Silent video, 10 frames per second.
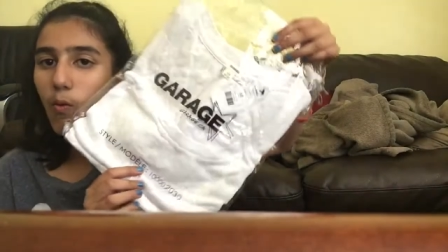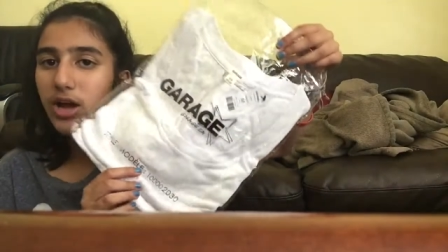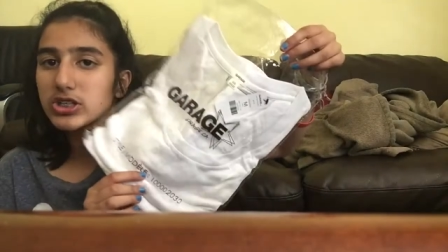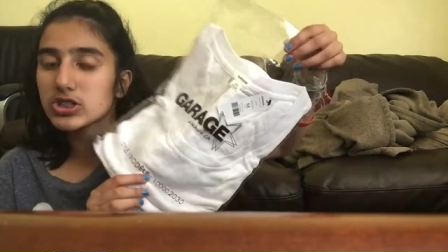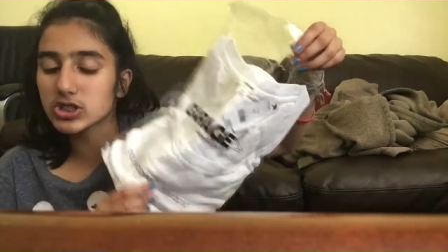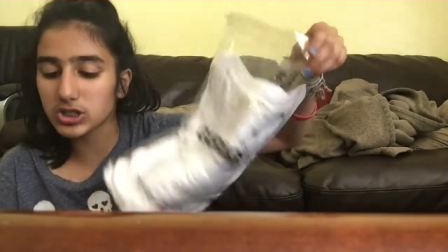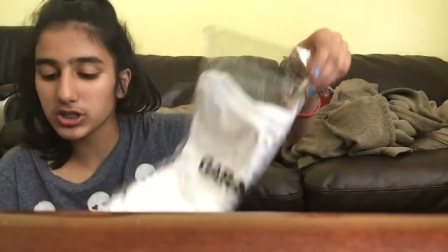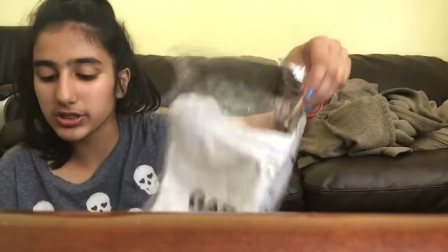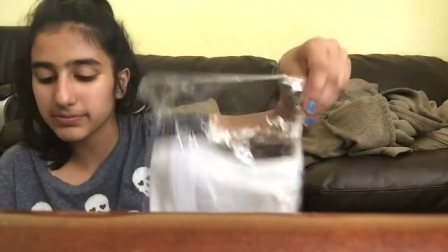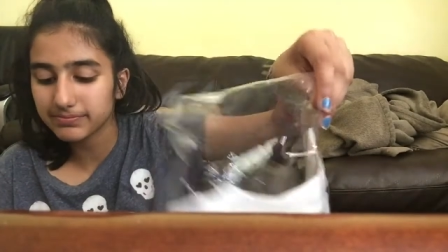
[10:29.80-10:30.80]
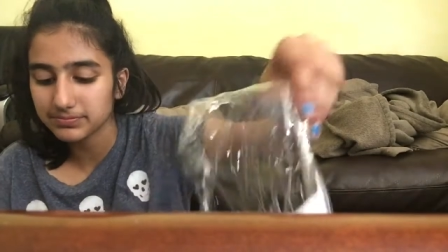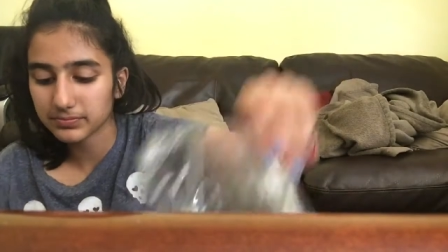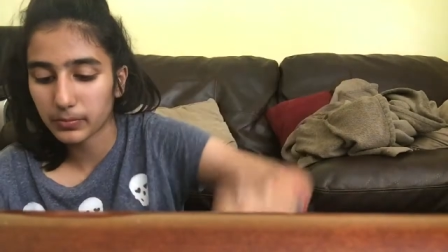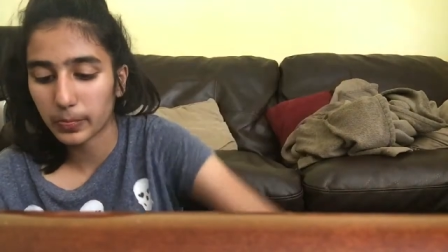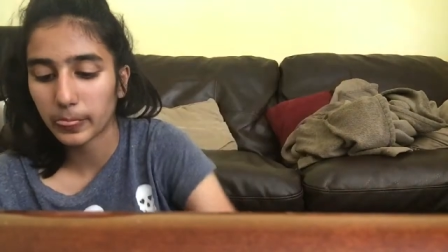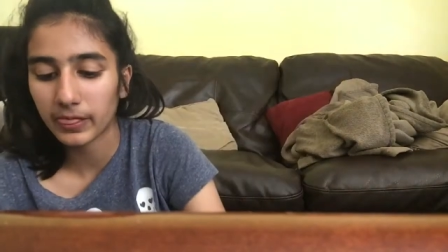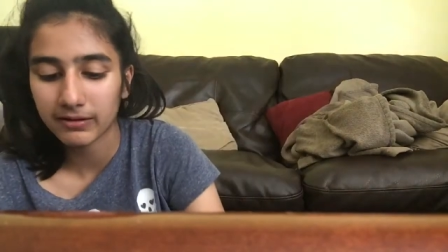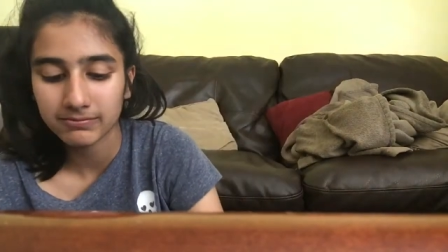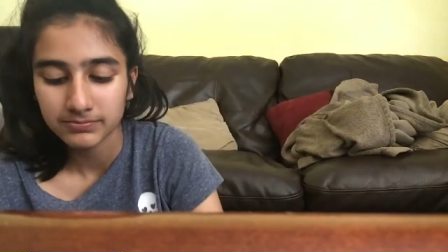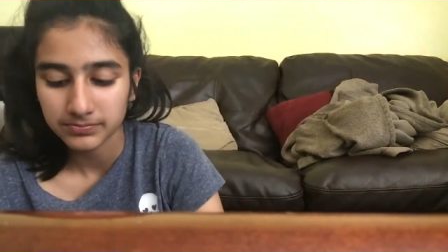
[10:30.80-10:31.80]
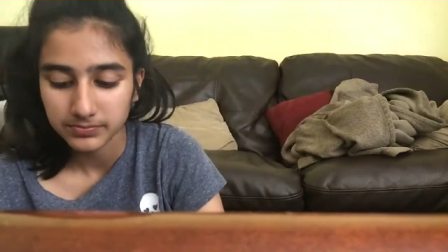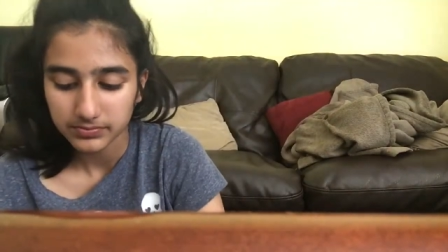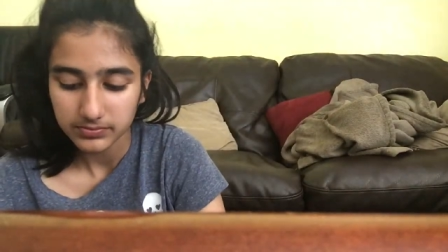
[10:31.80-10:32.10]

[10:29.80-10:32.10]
white yes, shirt. another one. I love that.